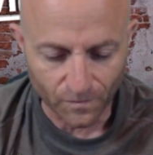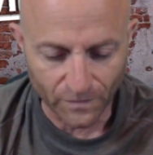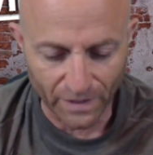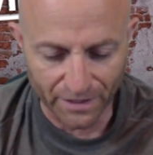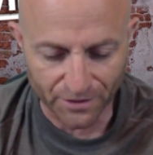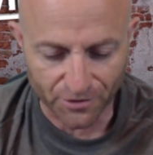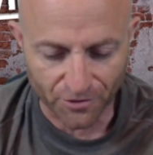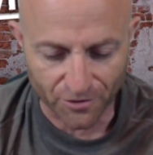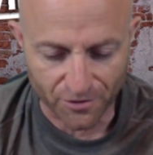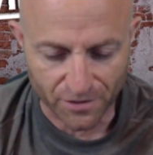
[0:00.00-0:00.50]

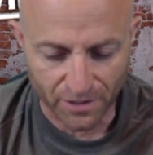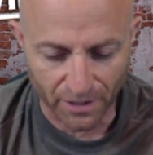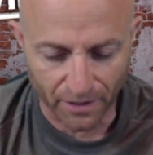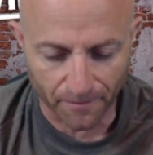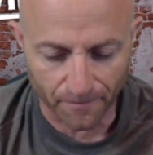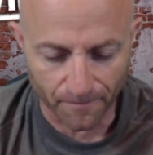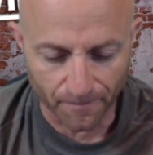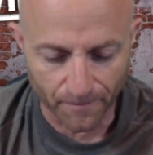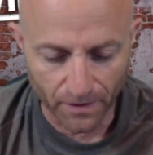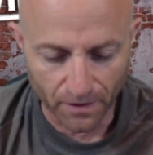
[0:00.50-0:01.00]

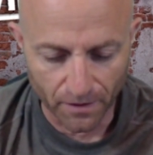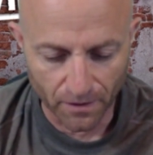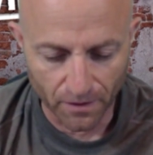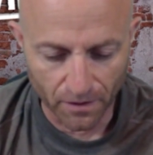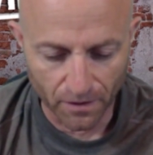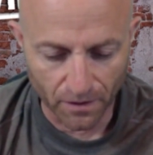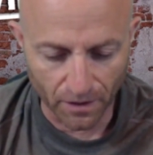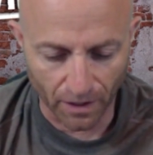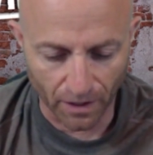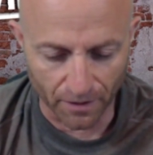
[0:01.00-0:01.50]
Interesting.
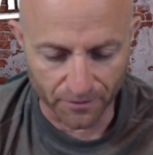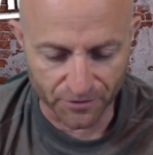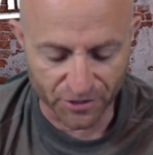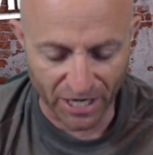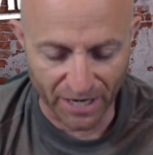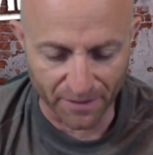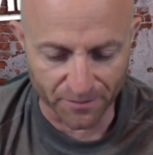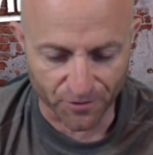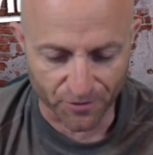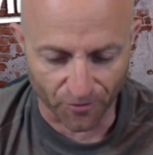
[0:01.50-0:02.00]

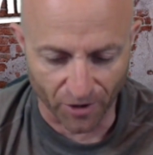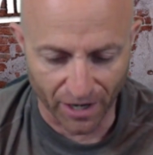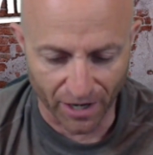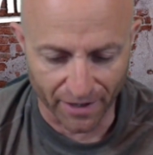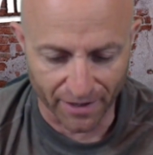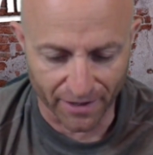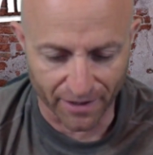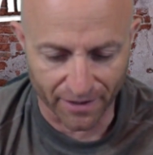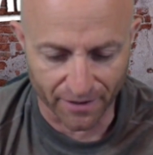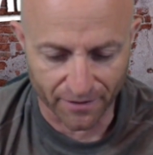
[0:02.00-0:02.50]
James
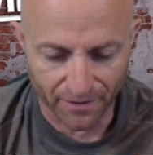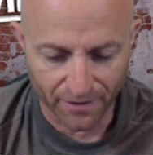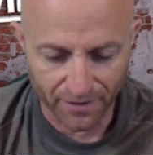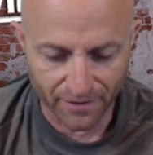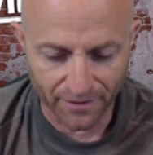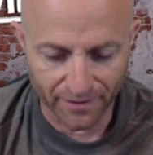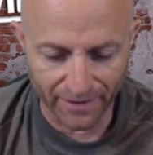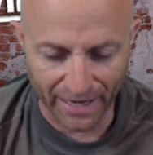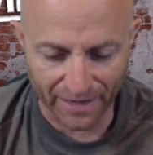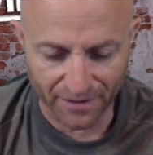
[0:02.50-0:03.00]
Ryan,
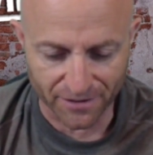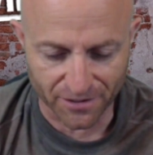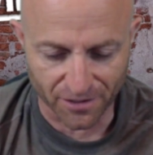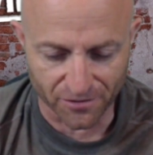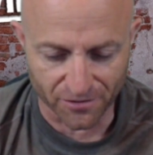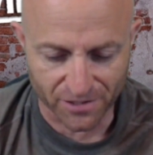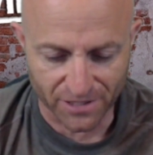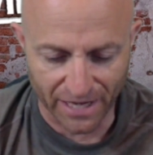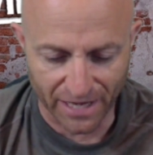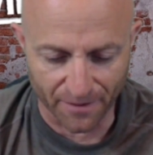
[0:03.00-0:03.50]

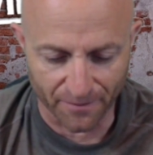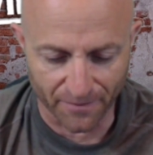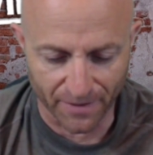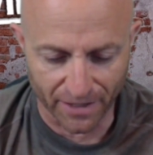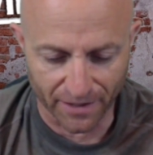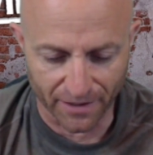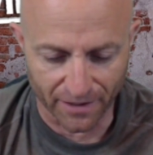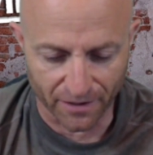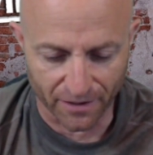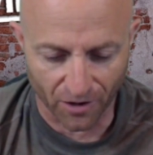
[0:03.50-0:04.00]
Nexo sent
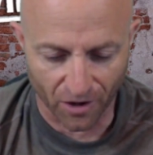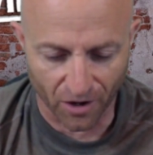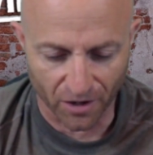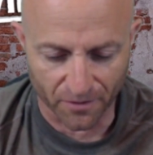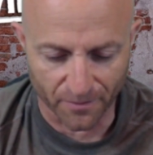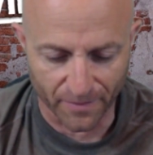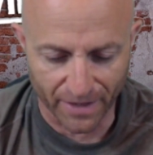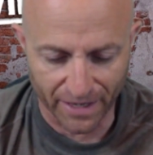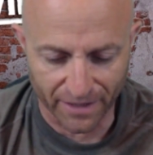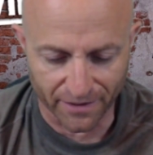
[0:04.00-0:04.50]
me an
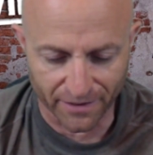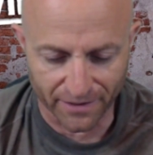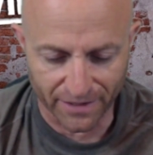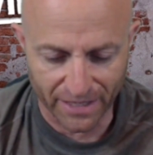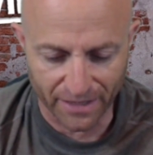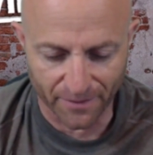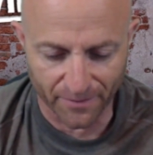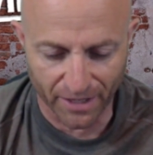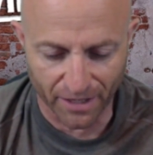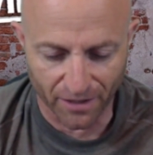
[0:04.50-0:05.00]
automated
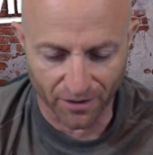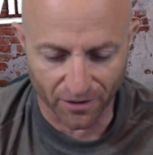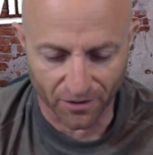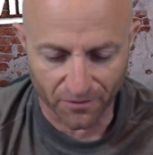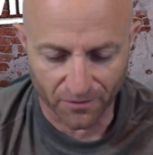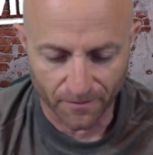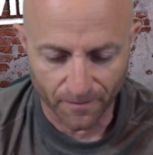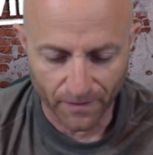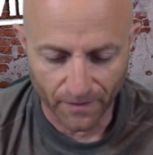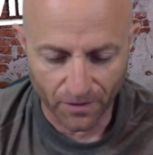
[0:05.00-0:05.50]

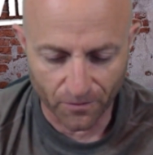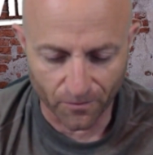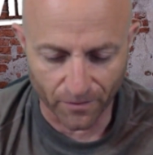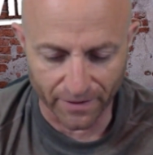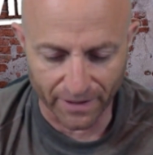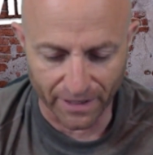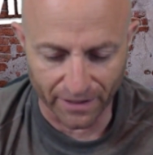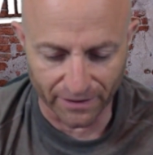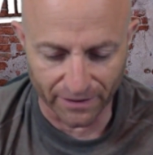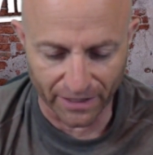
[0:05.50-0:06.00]
email
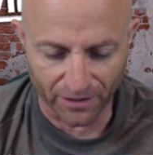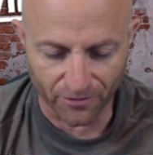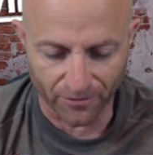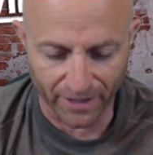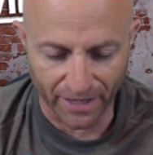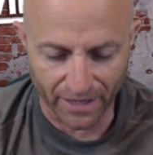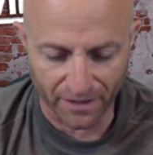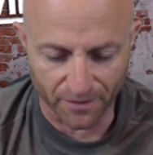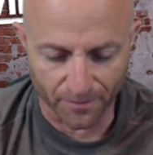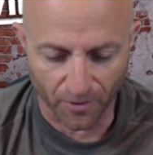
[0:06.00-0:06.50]
when they
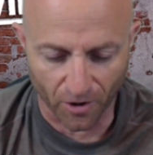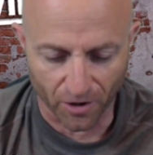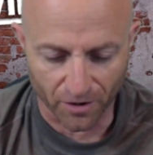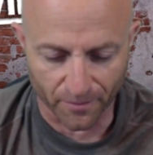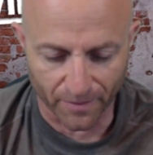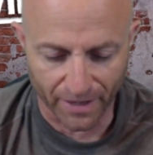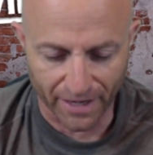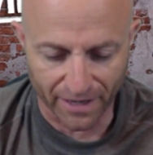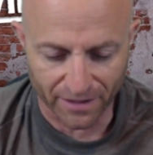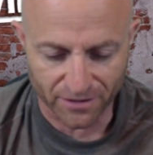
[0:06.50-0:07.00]
liquidated part
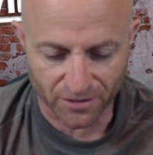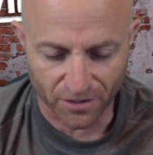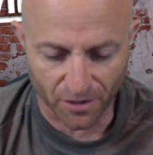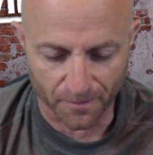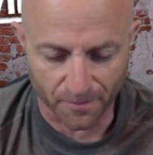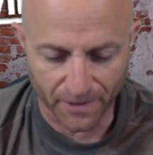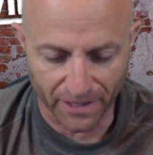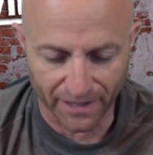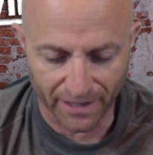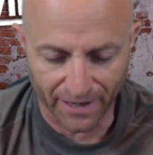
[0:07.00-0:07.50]
of my
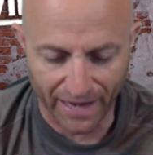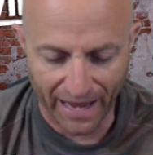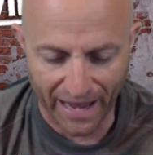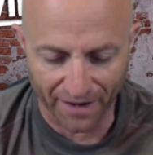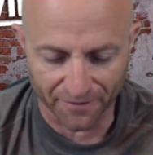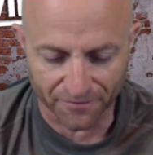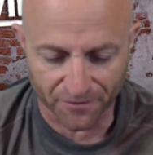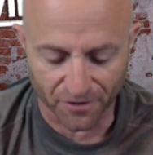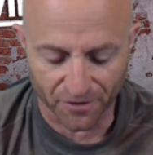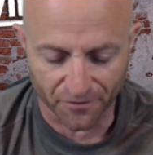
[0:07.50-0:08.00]
XRP
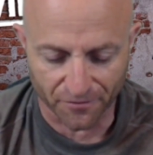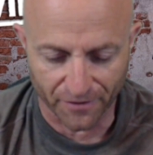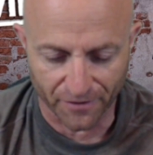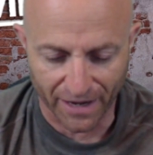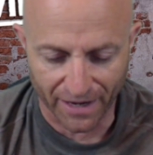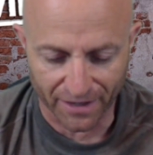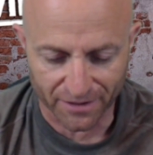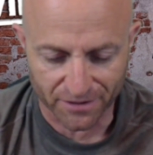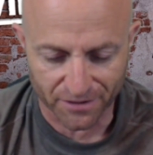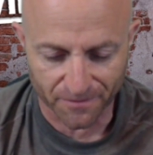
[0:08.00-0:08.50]
after the
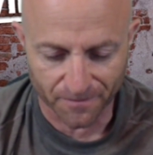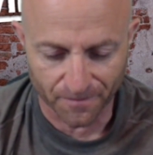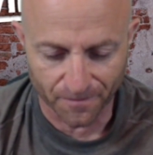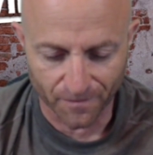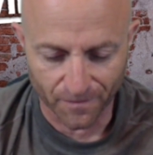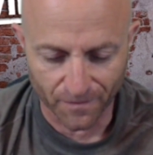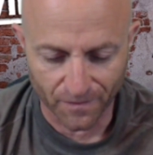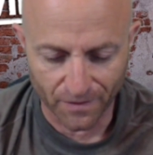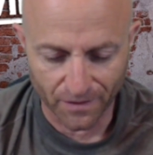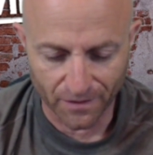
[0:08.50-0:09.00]
fact.
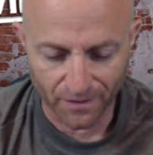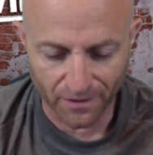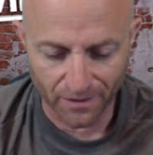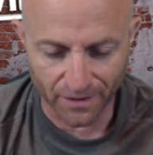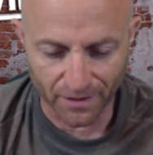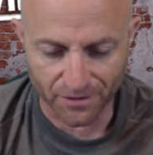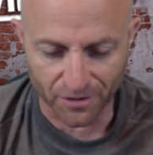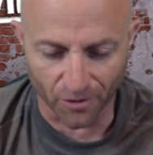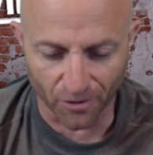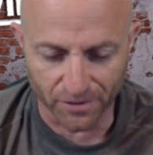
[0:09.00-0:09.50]

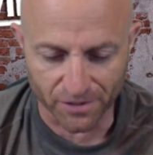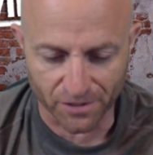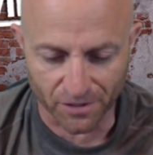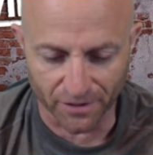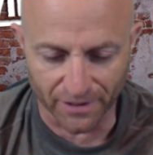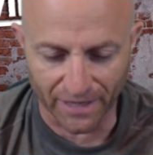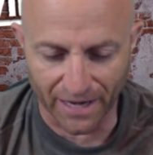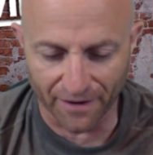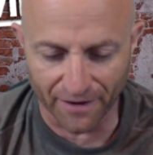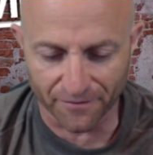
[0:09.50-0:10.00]
It's always
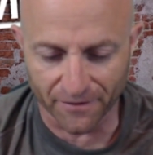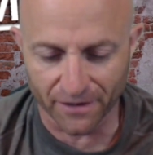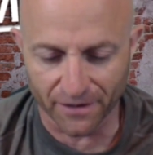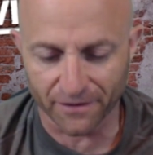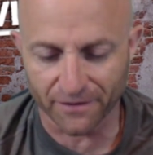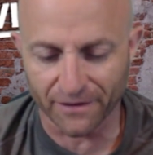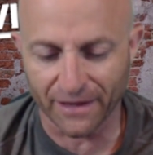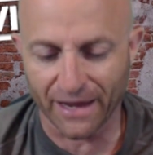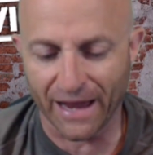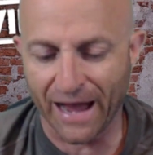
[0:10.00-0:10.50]
good to have
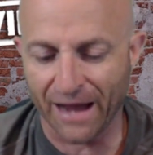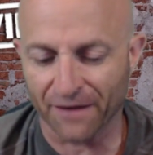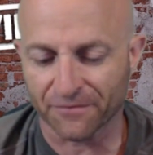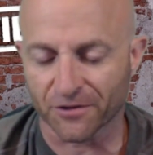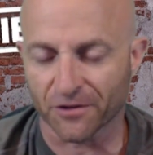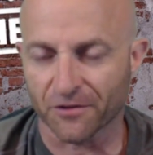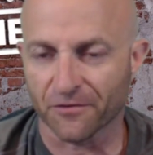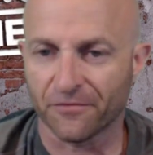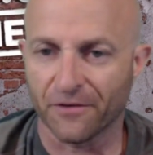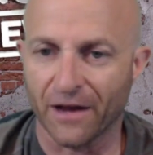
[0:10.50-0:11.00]
the
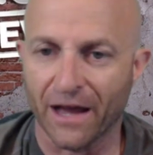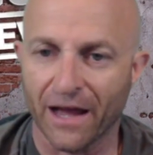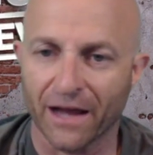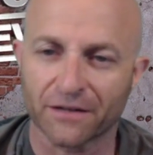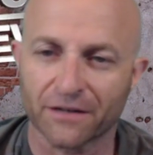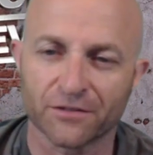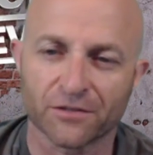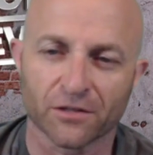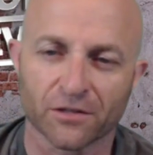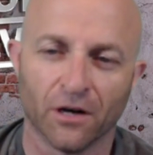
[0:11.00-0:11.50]
after the
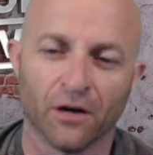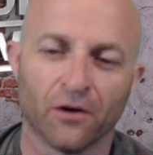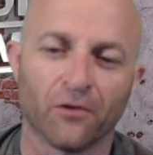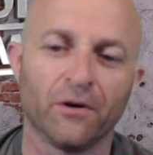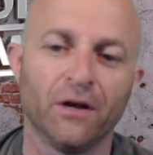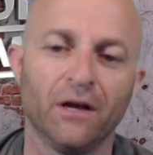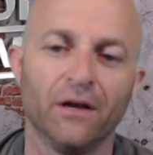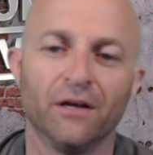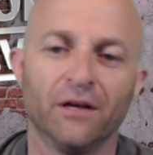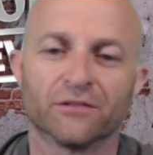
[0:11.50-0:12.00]
fact.
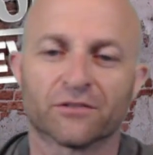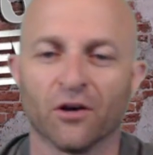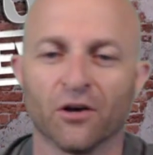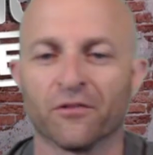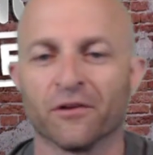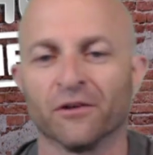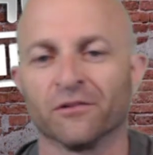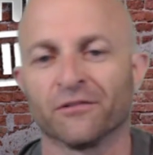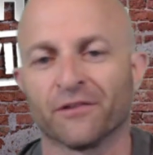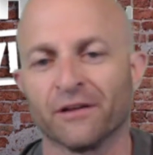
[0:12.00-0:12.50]
So
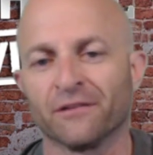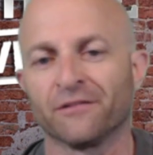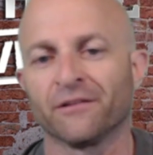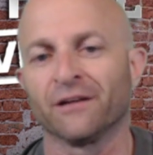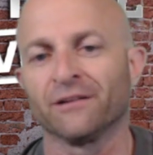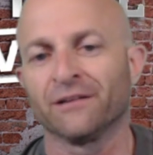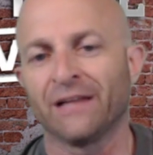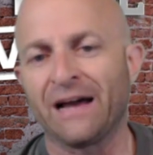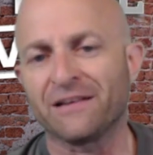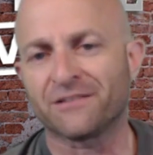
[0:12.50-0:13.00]

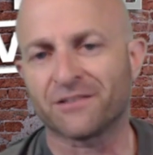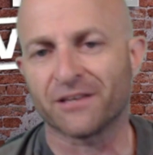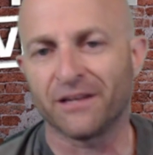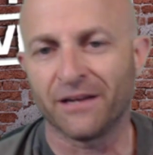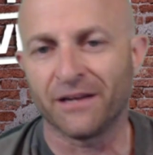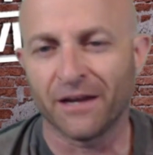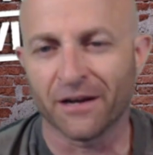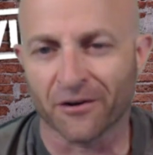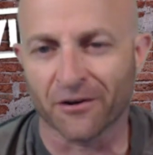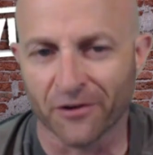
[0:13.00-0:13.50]
the lesson
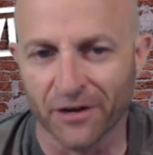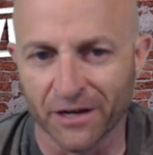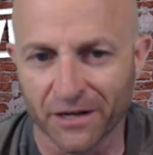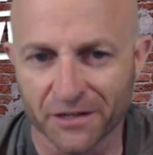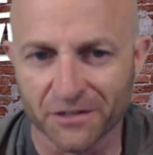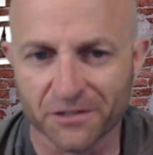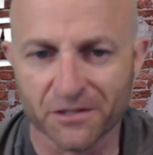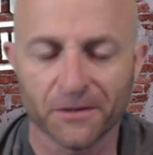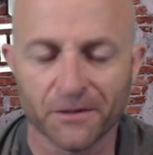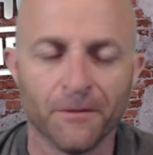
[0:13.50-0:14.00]
here
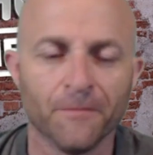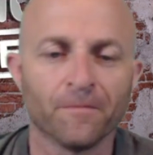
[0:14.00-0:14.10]
is,